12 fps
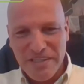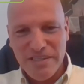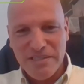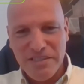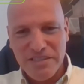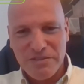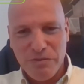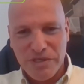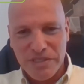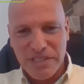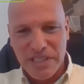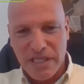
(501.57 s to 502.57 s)
th these
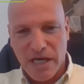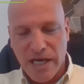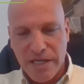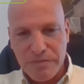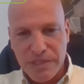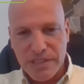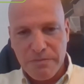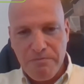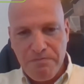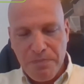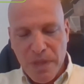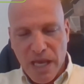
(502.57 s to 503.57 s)
were the times,
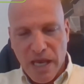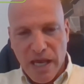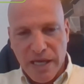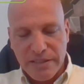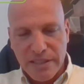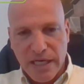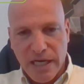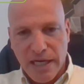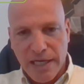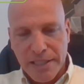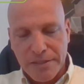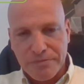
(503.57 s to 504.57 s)
and
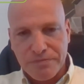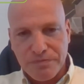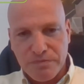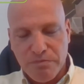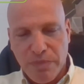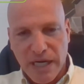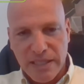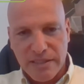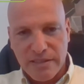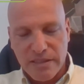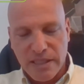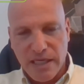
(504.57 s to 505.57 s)
um,
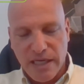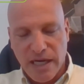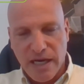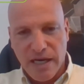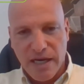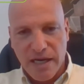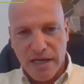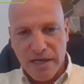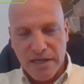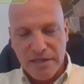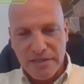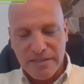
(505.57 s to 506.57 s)
but
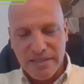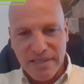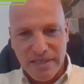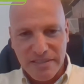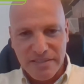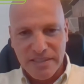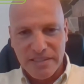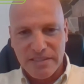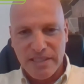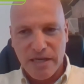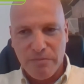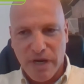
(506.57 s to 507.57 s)
uh, since
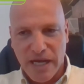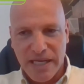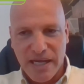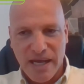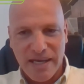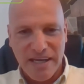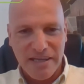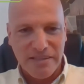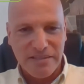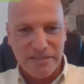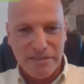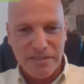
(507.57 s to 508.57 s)
then, I, I
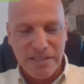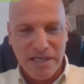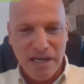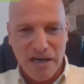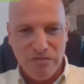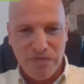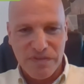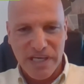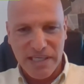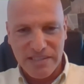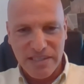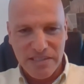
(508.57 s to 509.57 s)
get in, in love with
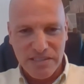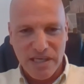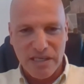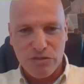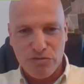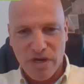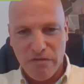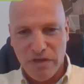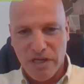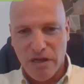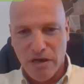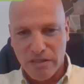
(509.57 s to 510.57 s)
Texas. I
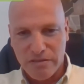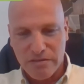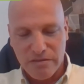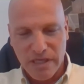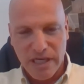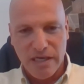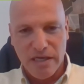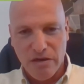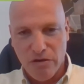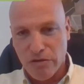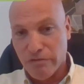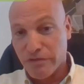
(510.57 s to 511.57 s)
travel a lot uh,
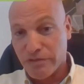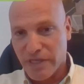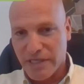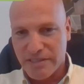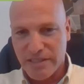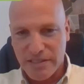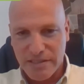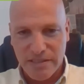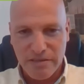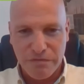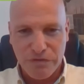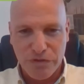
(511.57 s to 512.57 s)
all over
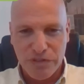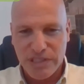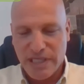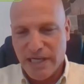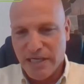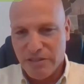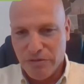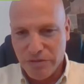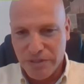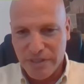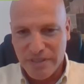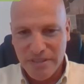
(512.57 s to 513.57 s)
Texas. Of course, San
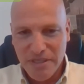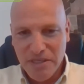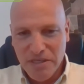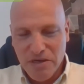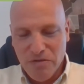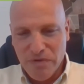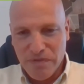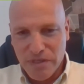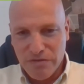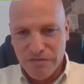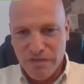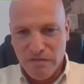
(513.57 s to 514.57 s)
Antonio with the
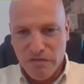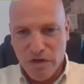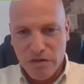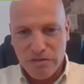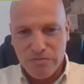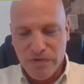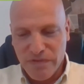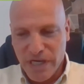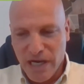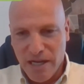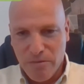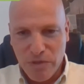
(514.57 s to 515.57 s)
Riverwalk, with the
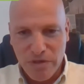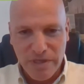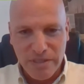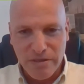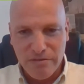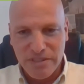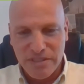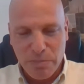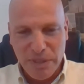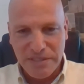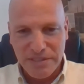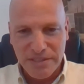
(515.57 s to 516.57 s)
Alamo and all these
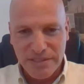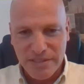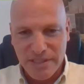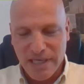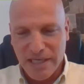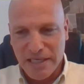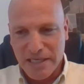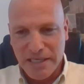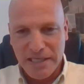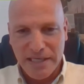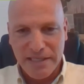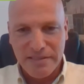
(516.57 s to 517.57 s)
places.
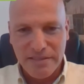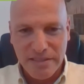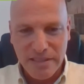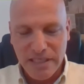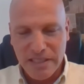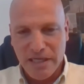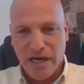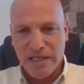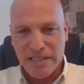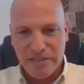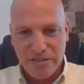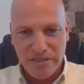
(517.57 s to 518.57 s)
Uh, and in
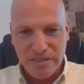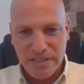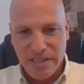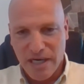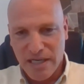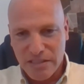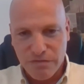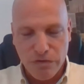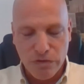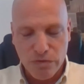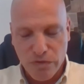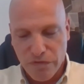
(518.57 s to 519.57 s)
Arlington, Dallas,
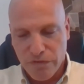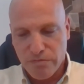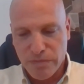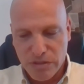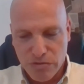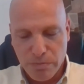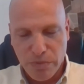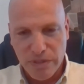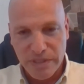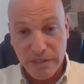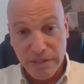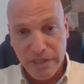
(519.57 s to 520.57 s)
Fort Worth
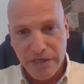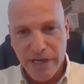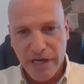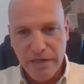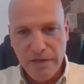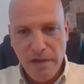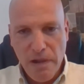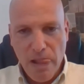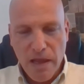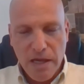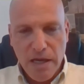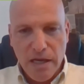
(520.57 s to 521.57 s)
metropolitan area.
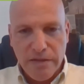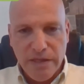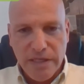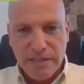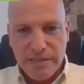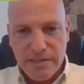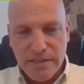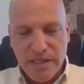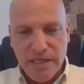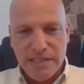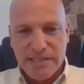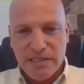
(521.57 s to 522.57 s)

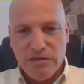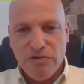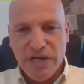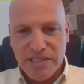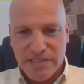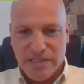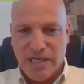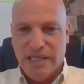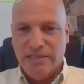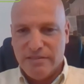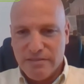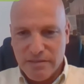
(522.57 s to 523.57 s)
It's, it's a great
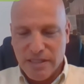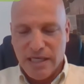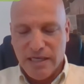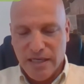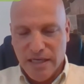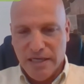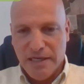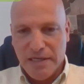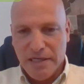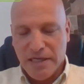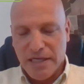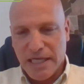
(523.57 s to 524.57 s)
state
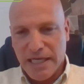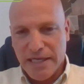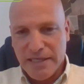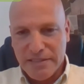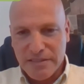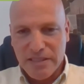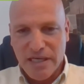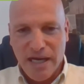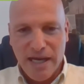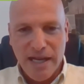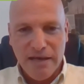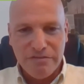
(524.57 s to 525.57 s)
uh, and
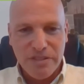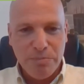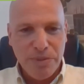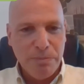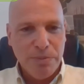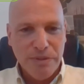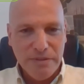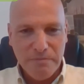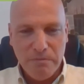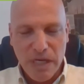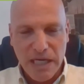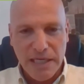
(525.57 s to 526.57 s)
I love the
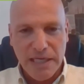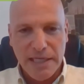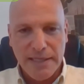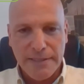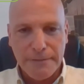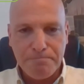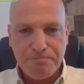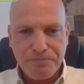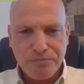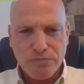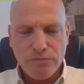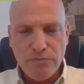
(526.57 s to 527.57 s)
people. Um,